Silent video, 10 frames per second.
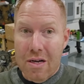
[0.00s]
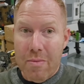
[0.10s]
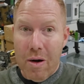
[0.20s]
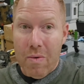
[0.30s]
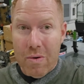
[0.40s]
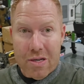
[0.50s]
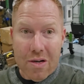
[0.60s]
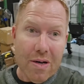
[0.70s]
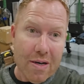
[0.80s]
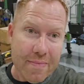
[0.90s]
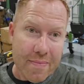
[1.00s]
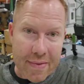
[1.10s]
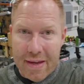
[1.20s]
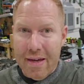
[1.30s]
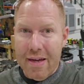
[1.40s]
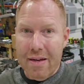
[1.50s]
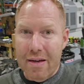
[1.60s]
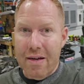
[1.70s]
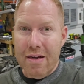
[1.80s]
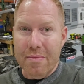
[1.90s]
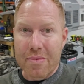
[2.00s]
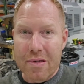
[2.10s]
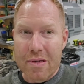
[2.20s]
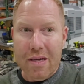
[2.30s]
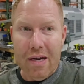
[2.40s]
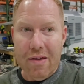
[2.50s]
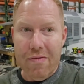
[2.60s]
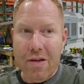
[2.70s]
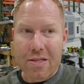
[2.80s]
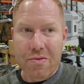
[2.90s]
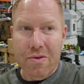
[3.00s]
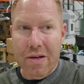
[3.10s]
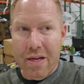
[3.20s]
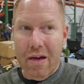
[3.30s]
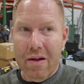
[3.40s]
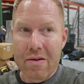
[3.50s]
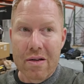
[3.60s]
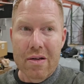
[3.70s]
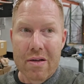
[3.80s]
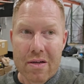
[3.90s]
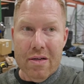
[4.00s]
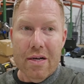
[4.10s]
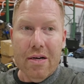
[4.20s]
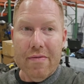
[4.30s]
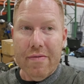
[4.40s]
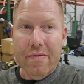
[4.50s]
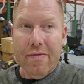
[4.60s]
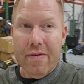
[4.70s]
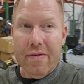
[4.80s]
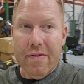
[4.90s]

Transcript: about what we're doing and um, kind of give you guys a rundown of um,